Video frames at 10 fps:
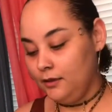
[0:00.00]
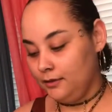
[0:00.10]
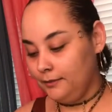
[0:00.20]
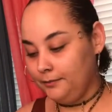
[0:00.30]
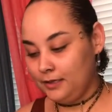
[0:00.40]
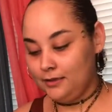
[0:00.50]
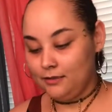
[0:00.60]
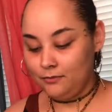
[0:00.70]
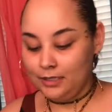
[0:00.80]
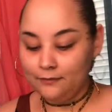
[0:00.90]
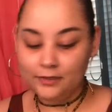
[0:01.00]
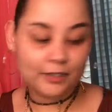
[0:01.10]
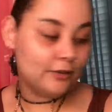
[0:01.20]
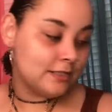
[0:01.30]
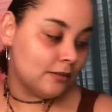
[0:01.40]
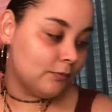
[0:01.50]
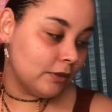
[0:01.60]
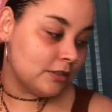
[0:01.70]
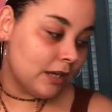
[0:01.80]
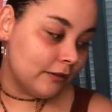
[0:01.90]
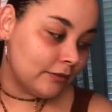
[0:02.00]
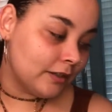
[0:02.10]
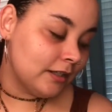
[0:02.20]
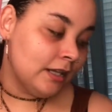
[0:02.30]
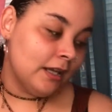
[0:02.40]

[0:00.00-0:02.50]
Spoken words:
Yep, and then we have the cutest little brush ever.